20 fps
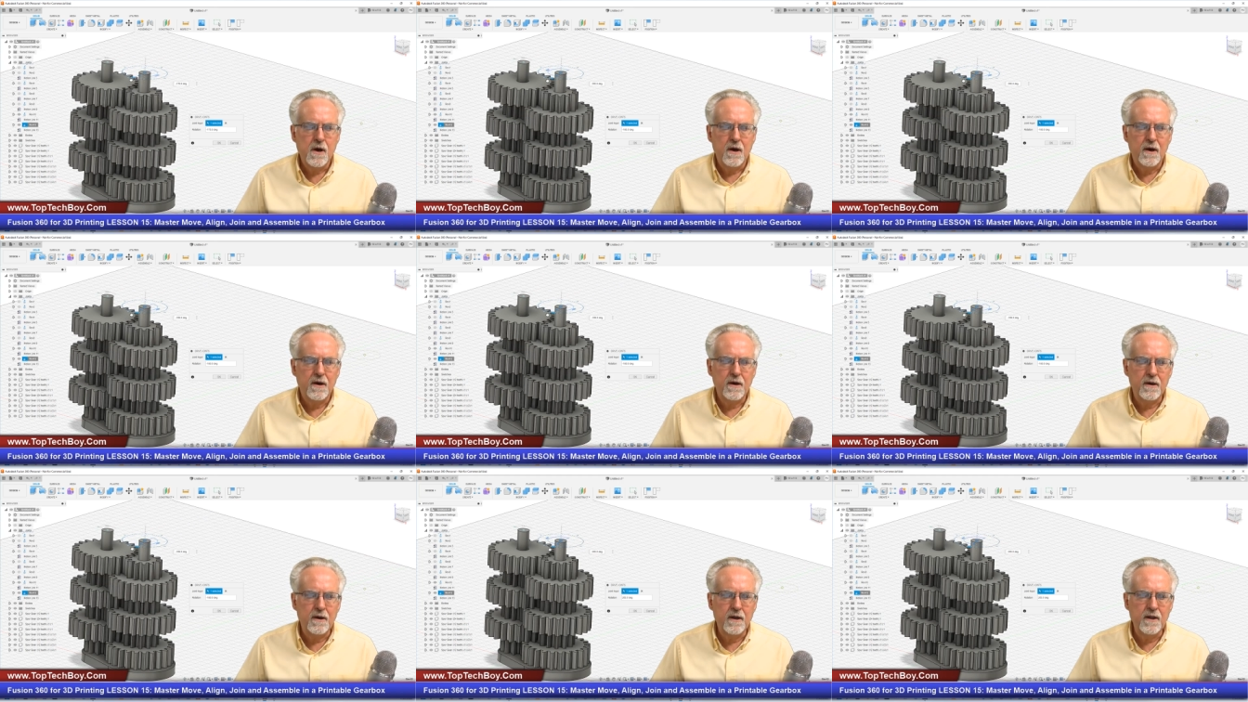
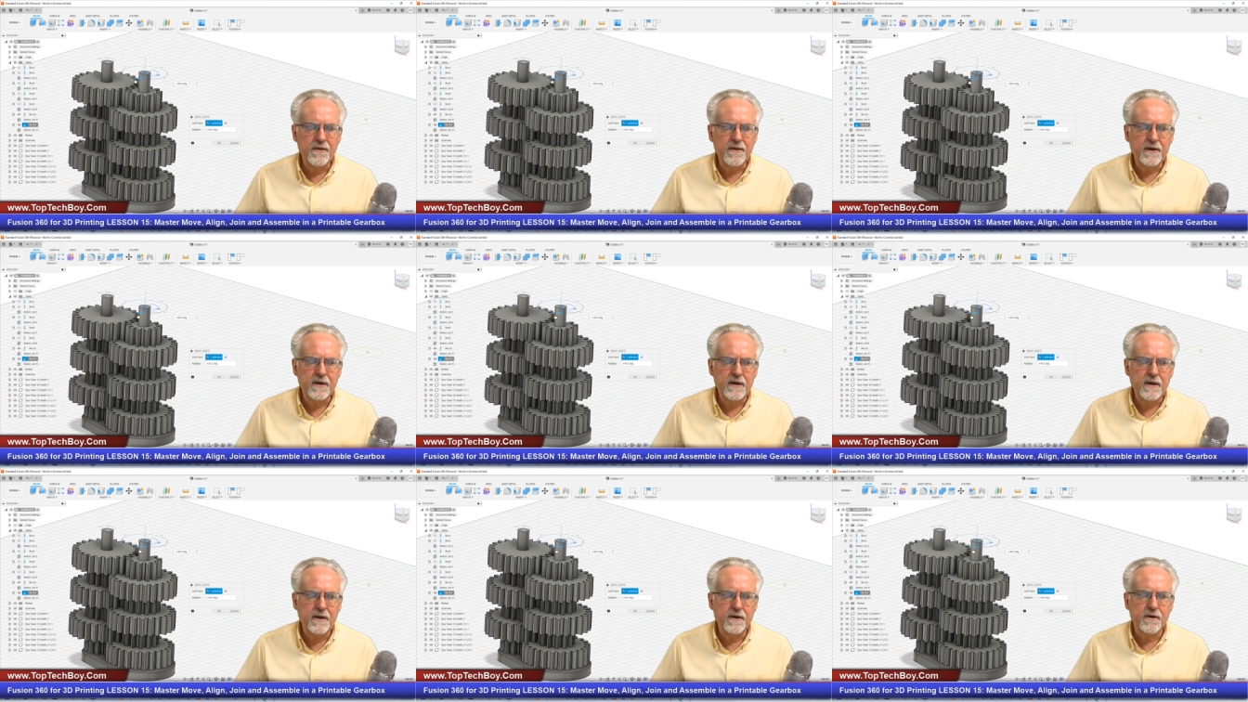All the
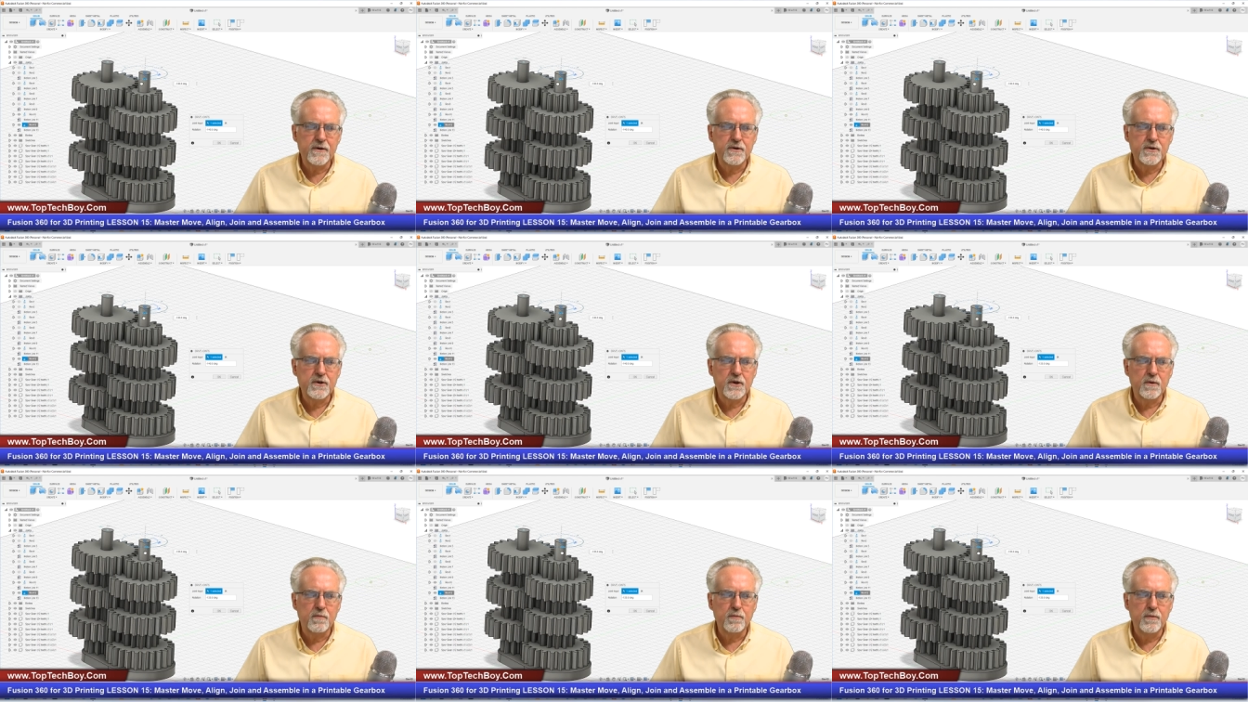
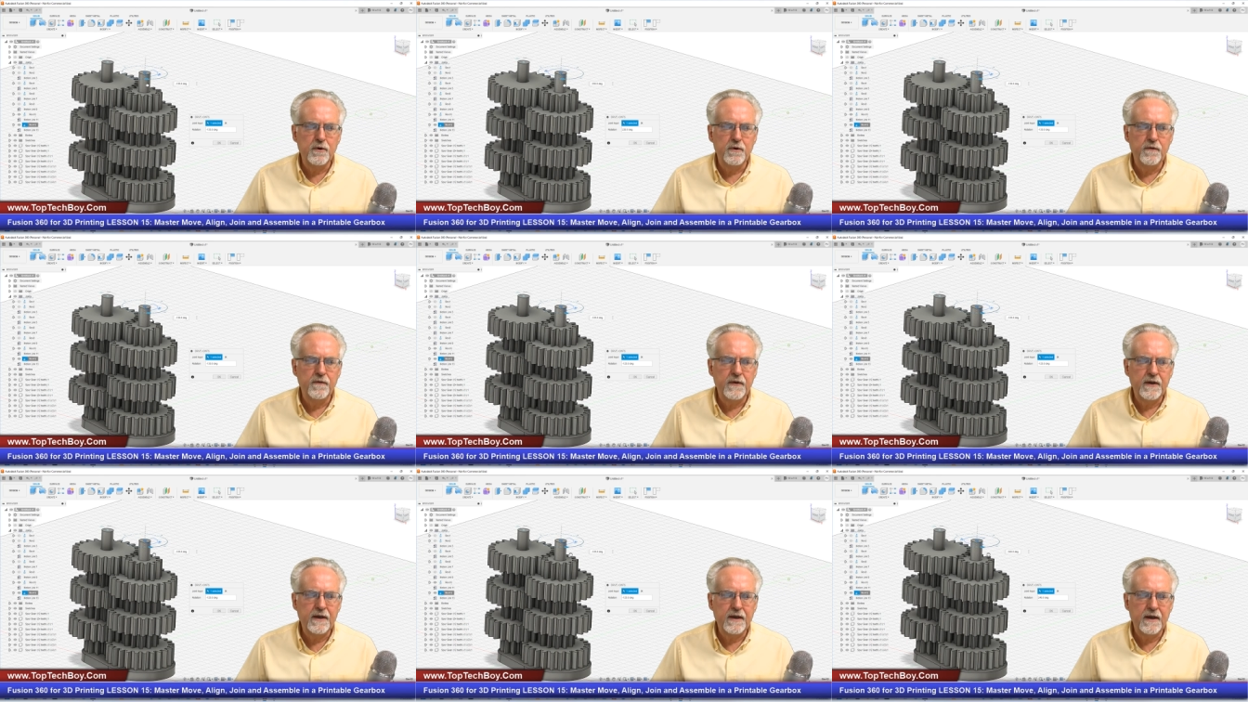gears are
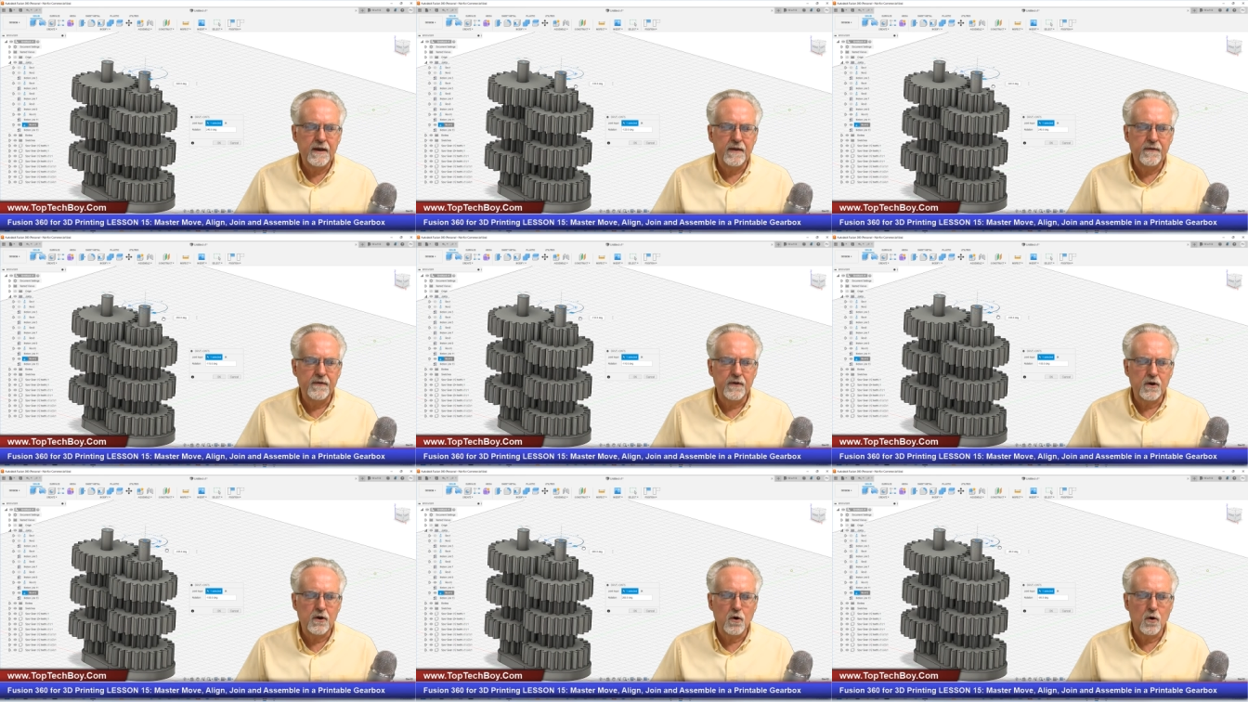moving in
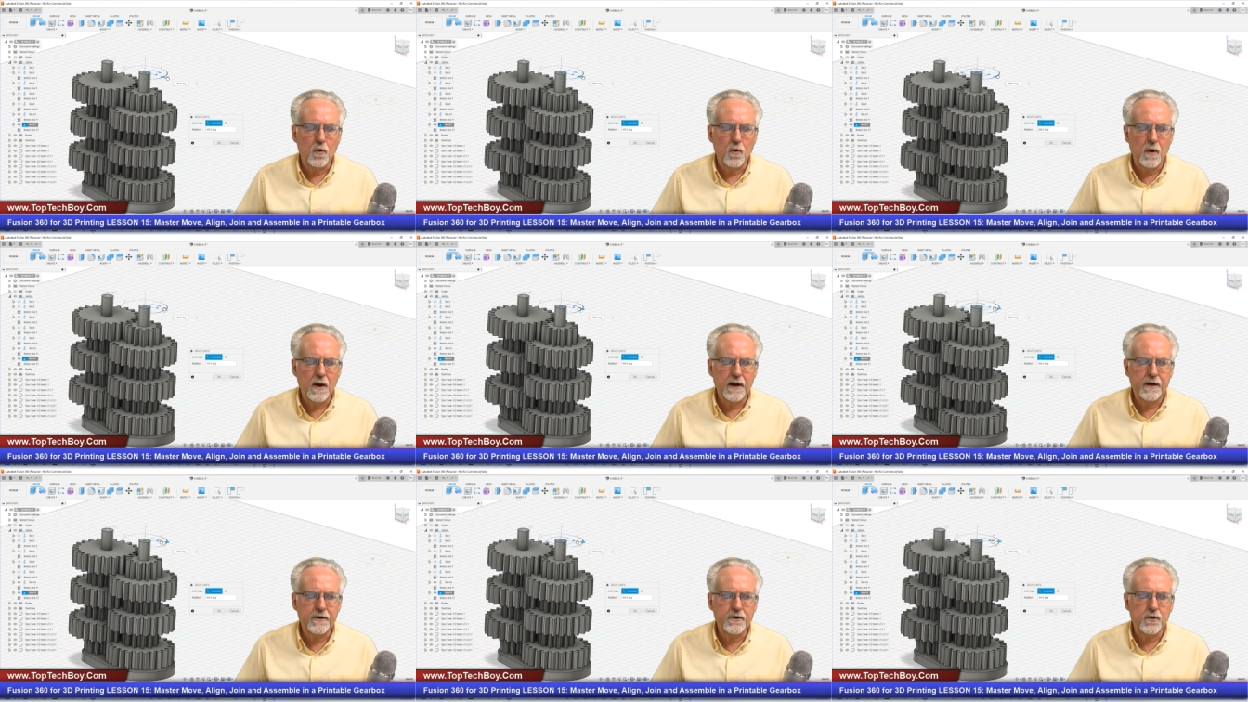the
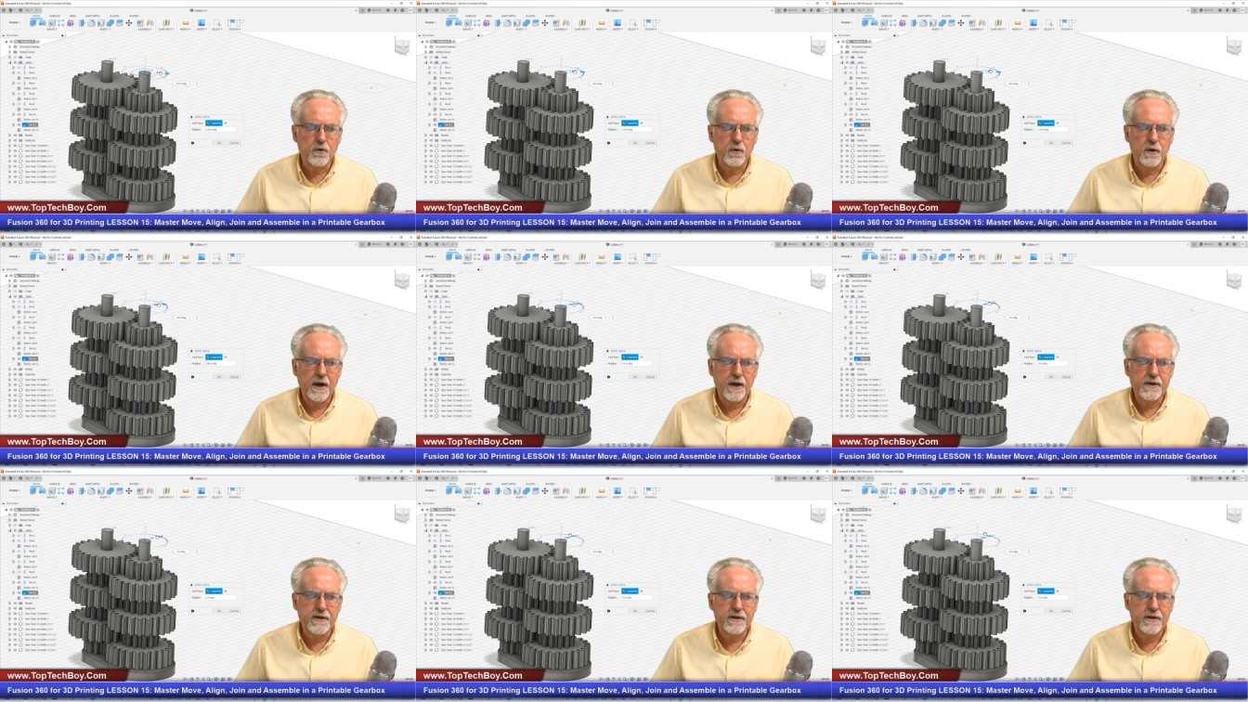correct
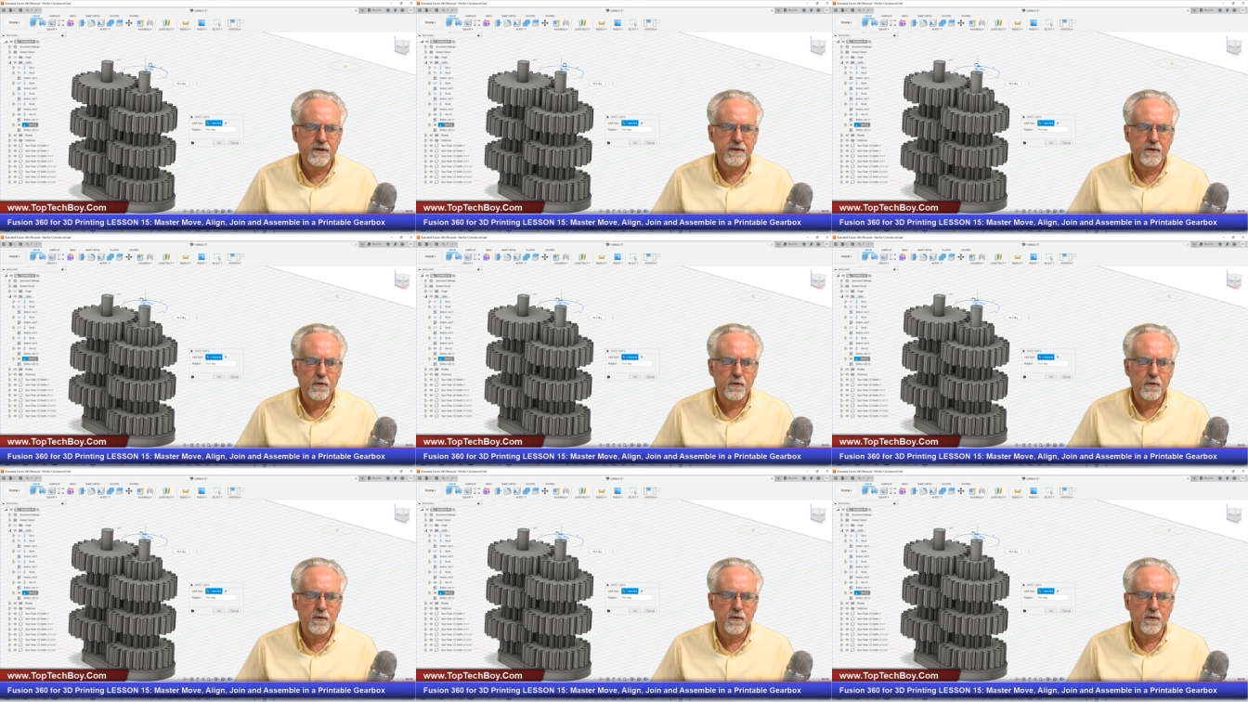direction.